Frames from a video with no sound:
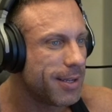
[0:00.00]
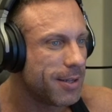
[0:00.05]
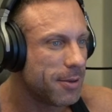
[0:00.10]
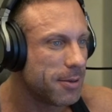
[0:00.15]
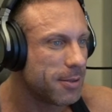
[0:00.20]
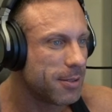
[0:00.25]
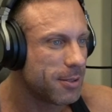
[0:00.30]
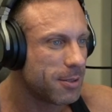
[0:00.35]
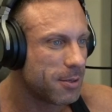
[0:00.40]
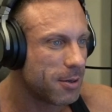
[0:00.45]

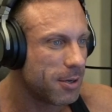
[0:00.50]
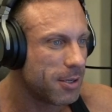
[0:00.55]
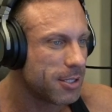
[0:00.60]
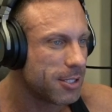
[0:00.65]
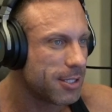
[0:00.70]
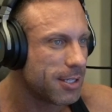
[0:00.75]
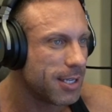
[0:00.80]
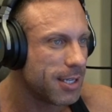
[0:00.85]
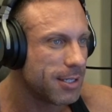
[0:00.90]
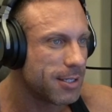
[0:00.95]
don't
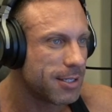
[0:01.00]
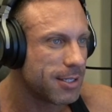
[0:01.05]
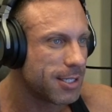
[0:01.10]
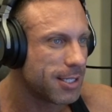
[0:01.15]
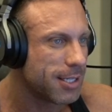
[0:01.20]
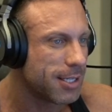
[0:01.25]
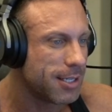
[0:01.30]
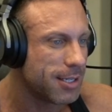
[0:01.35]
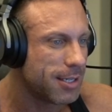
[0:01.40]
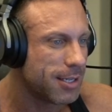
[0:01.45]
trust
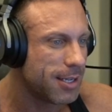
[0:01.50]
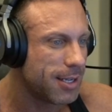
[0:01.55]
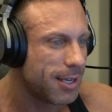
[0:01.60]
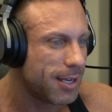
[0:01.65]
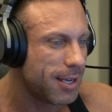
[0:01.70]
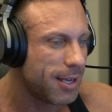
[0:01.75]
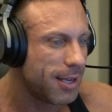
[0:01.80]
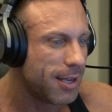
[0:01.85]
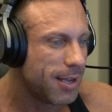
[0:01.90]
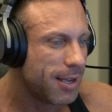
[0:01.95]
his...
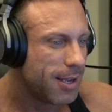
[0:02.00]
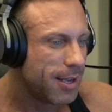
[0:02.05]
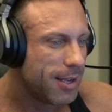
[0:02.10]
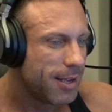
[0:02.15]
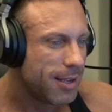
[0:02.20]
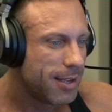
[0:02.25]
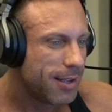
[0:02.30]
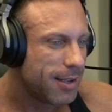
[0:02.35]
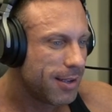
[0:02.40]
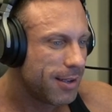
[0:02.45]
Uh,
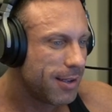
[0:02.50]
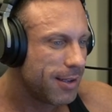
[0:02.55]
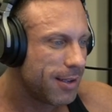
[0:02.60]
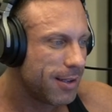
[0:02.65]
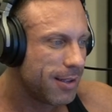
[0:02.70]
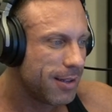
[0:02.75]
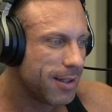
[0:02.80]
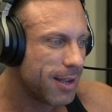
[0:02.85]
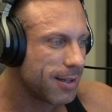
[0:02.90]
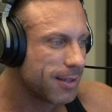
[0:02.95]

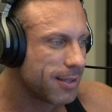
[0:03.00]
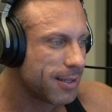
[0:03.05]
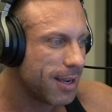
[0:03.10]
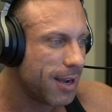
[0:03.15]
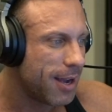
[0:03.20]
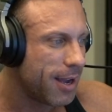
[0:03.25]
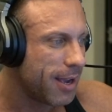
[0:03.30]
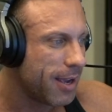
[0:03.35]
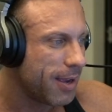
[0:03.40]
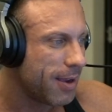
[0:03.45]
that
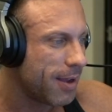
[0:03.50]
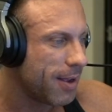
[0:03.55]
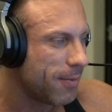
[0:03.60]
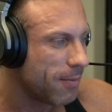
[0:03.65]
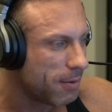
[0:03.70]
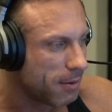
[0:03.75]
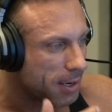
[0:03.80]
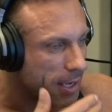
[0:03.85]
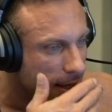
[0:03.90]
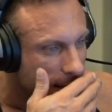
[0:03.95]
guy and
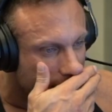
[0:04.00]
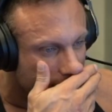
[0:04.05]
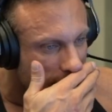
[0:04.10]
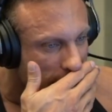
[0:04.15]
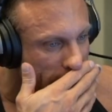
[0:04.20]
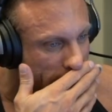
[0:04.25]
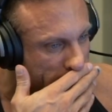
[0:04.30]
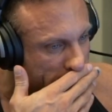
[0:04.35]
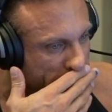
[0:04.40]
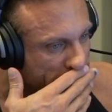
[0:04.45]
what he
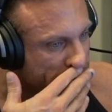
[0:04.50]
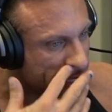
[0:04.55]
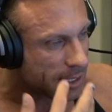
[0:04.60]
thinks.